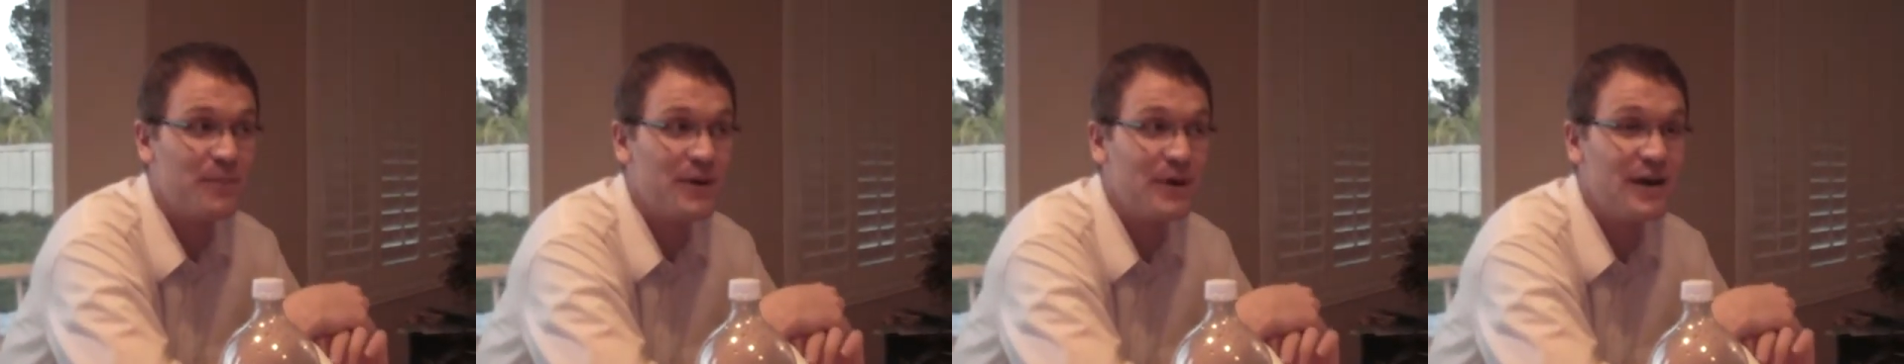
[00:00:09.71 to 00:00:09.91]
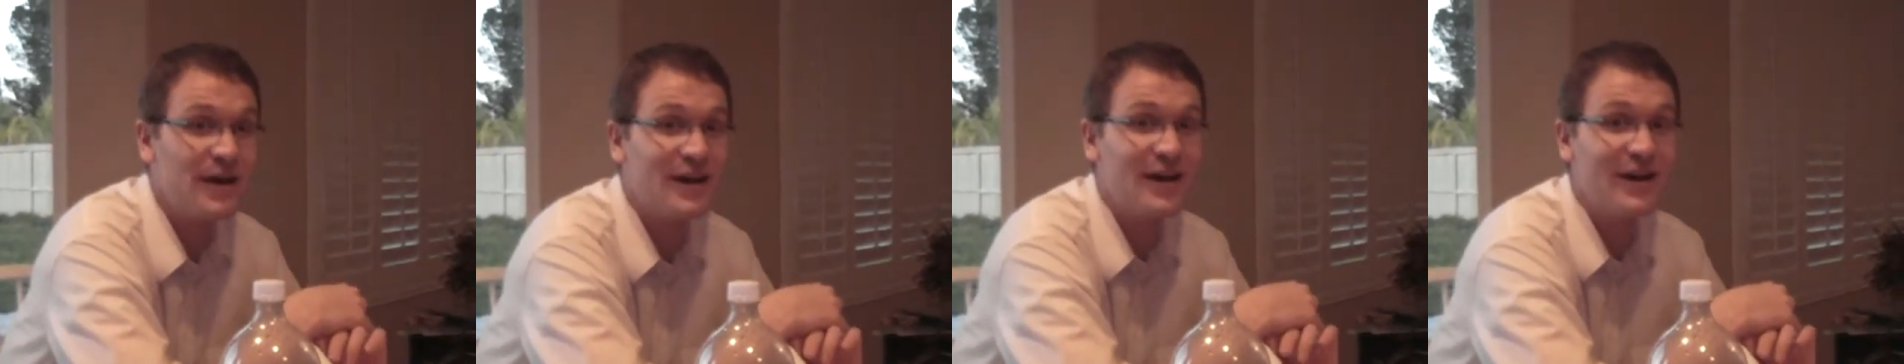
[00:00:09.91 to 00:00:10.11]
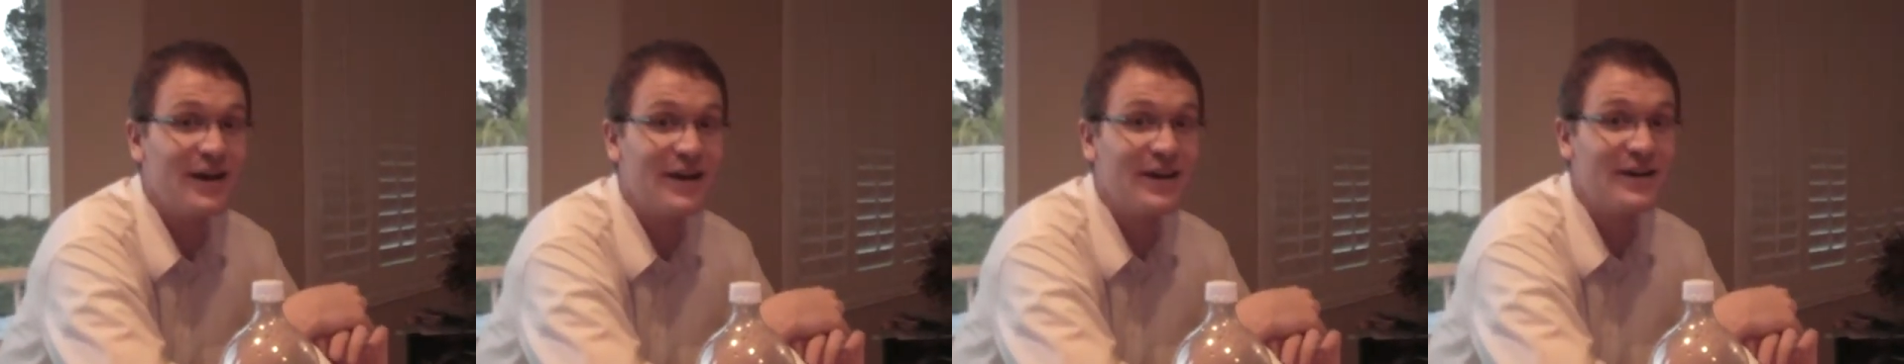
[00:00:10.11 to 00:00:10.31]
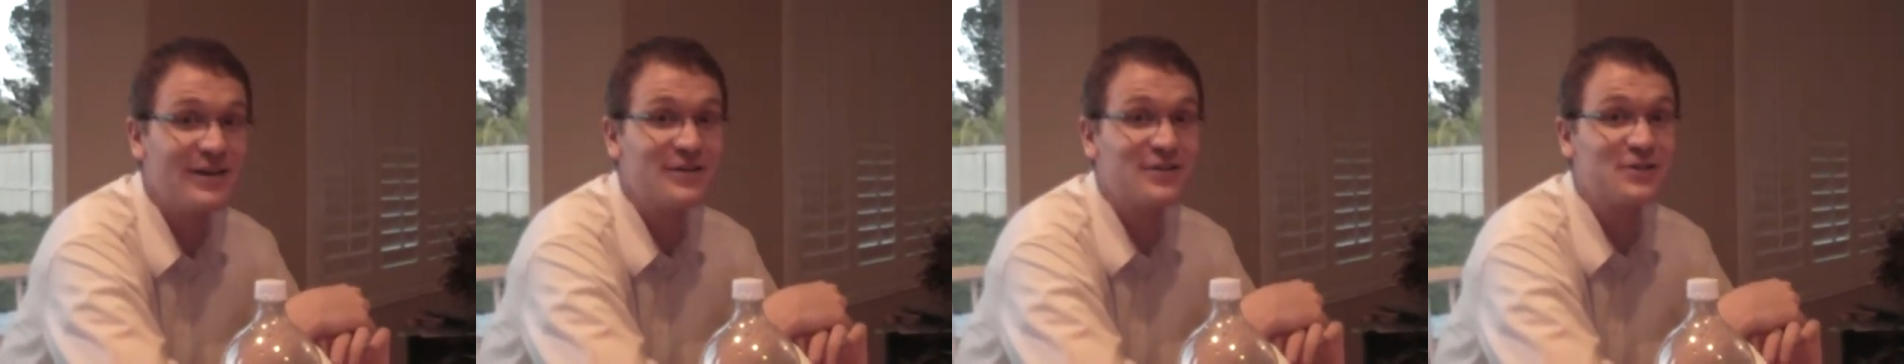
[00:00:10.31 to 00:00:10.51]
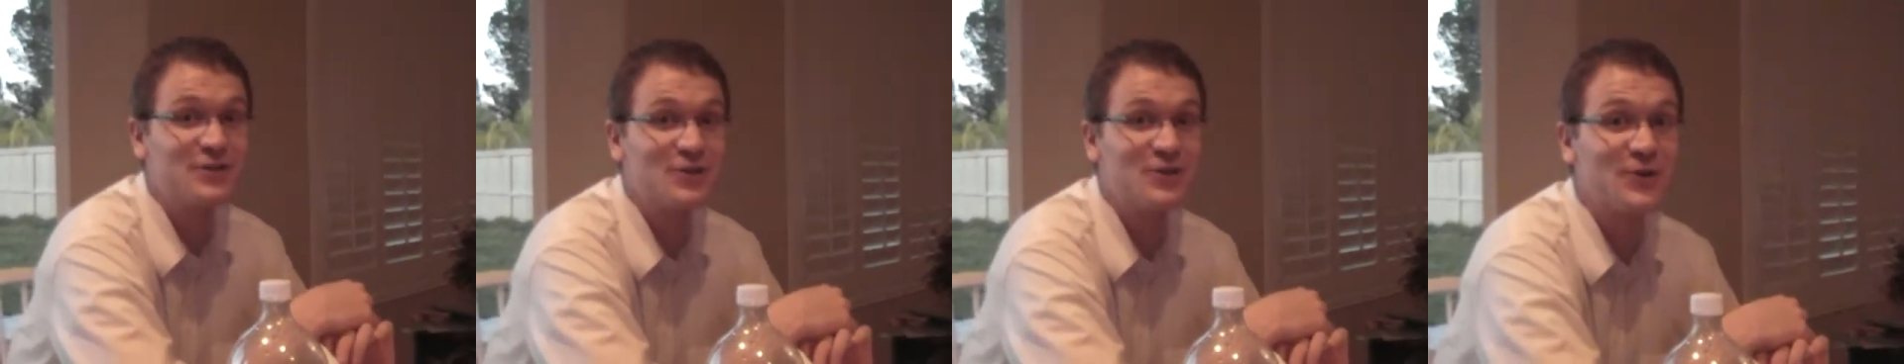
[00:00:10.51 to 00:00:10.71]

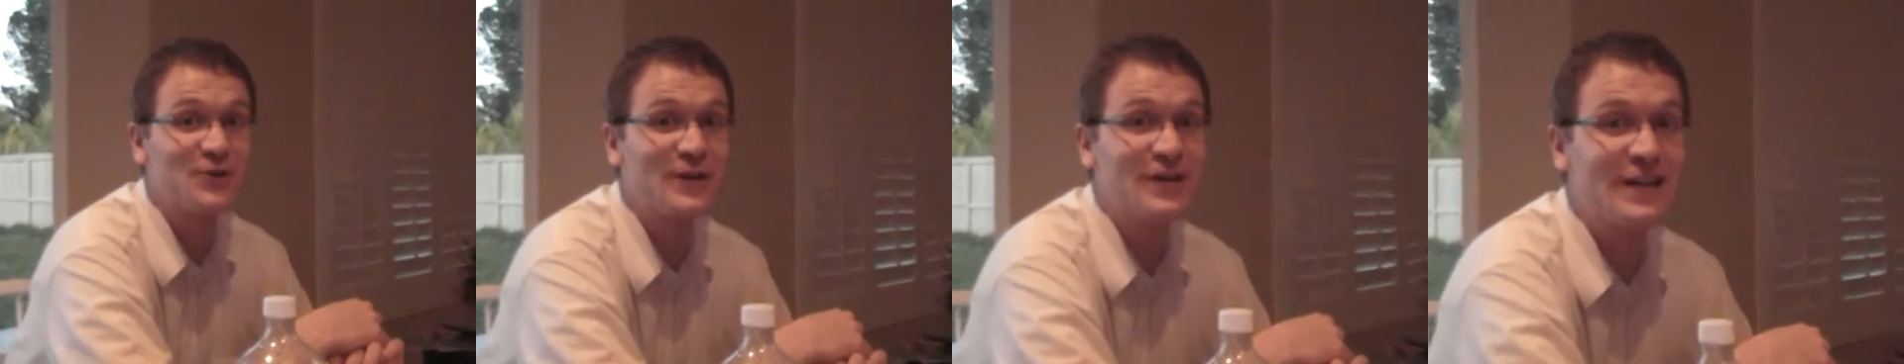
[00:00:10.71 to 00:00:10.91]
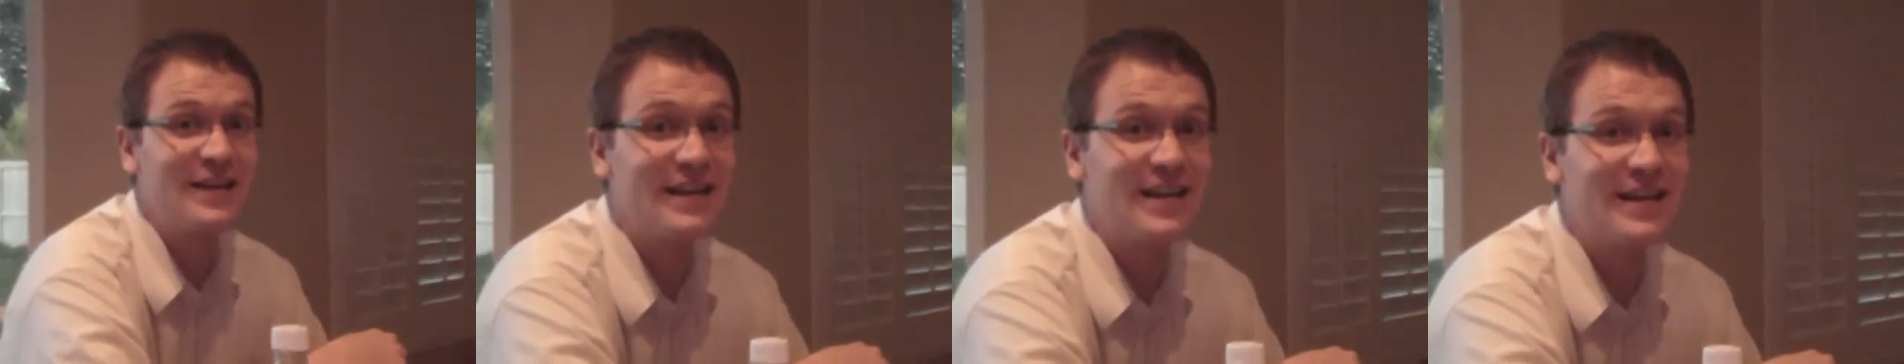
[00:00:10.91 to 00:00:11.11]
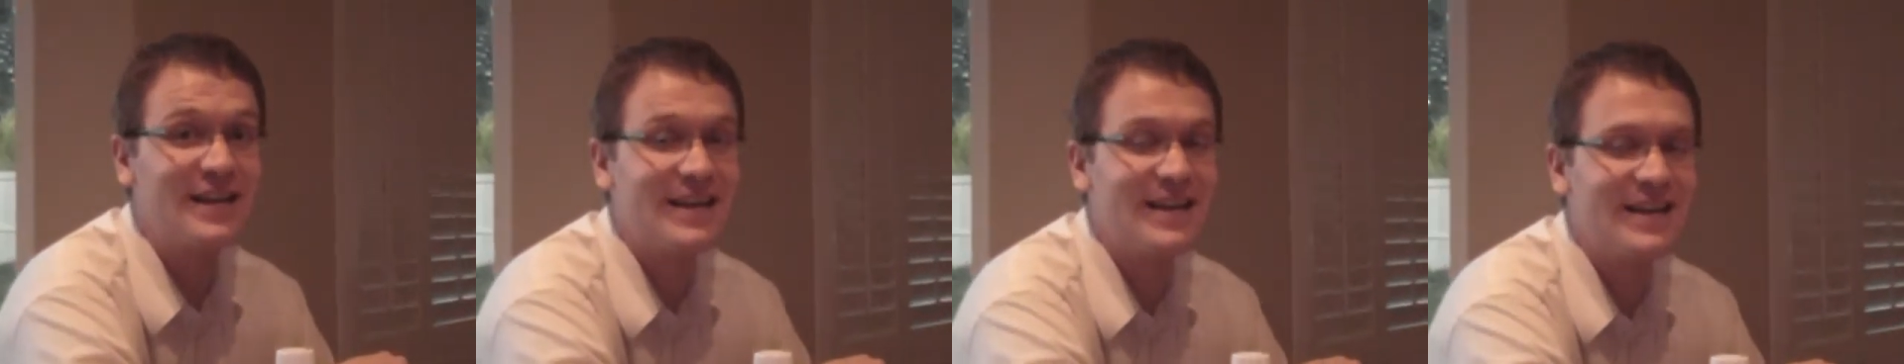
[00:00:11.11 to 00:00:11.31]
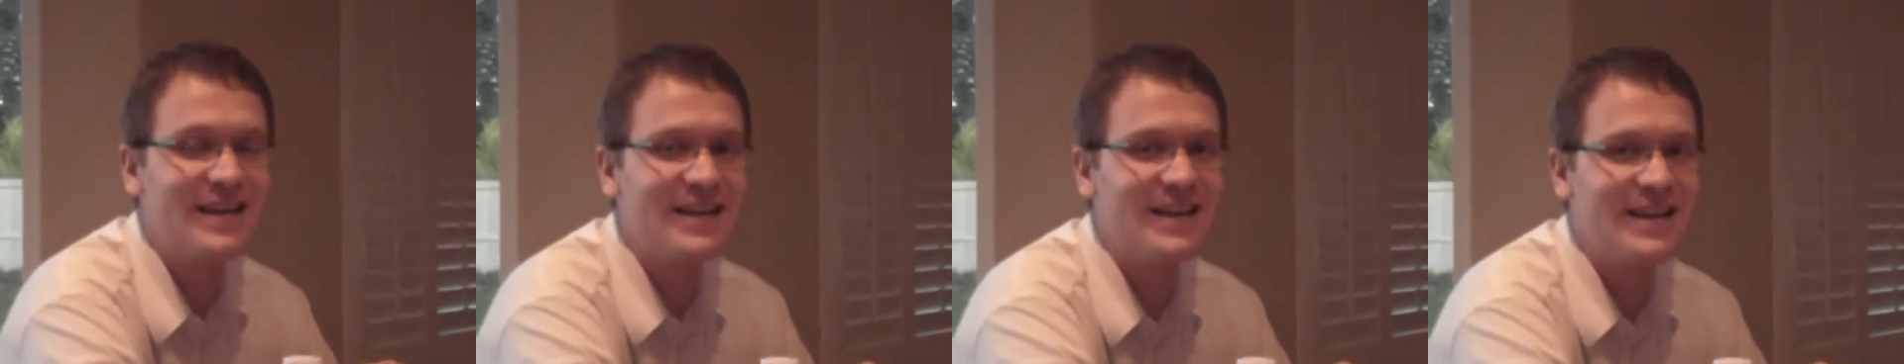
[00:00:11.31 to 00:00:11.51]
big tree.